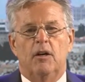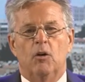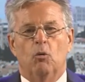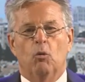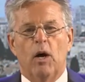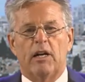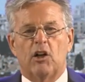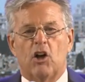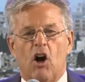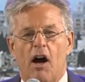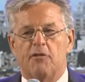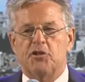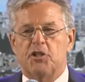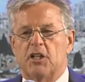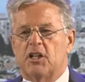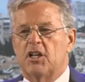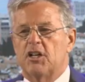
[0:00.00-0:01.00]

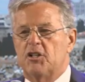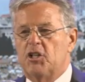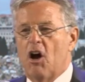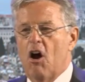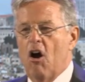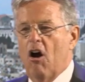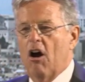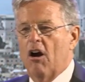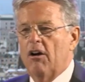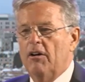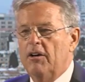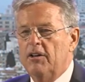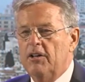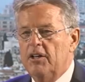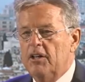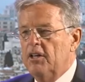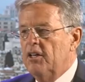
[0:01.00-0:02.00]
Witkoff's in Qatar.
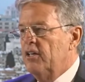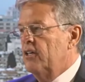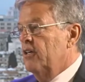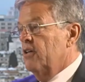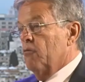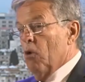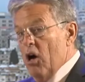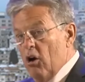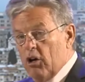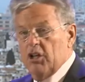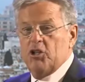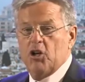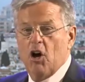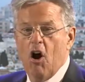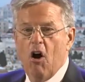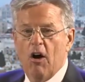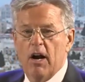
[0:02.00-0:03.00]
Well,
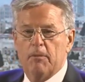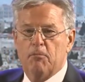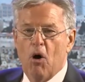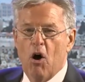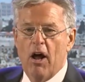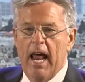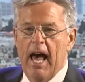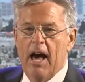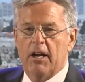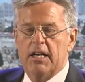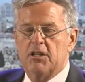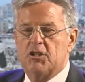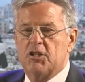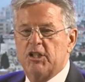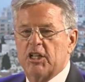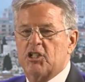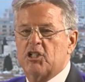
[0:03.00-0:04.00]
Qatar had bought out his
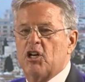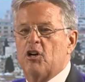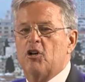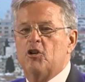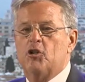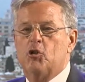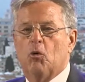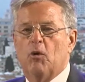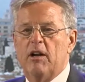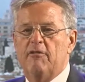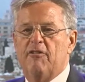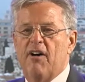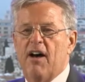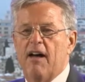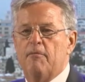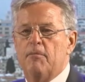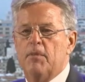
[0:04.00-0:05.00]

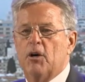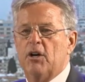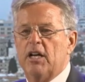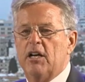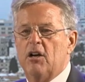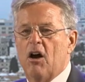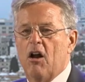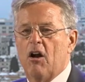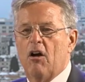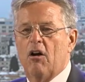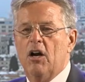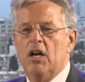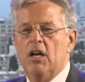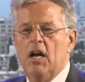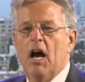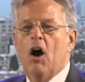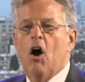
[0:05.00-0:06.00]
$625 million
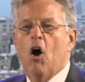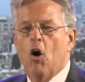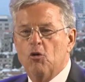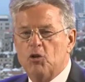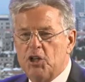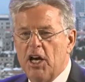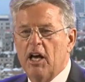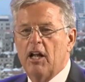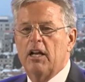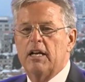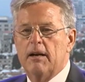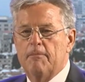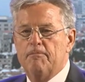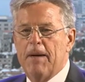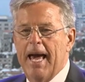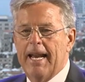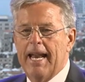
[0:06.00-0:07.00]
hotel
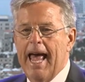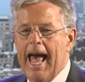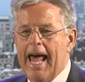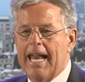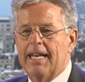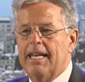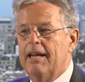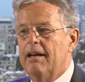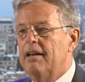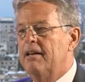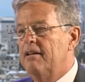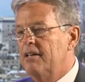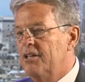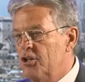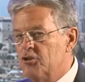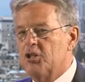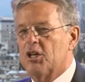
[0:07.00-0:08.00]
in Manhattan that,
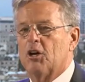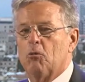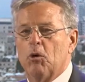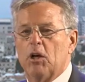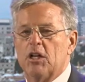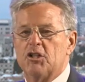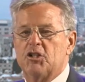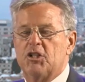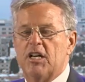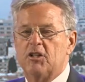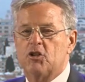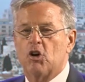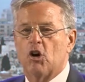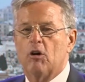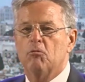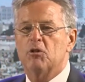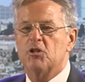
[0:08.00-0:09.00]
using a real estate
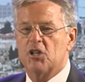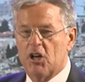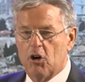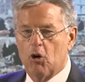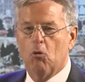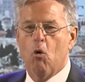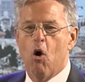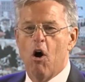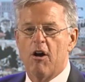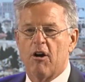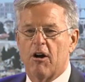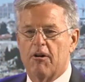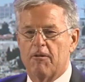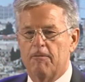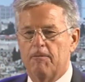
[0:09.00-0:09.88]
term, was underwater.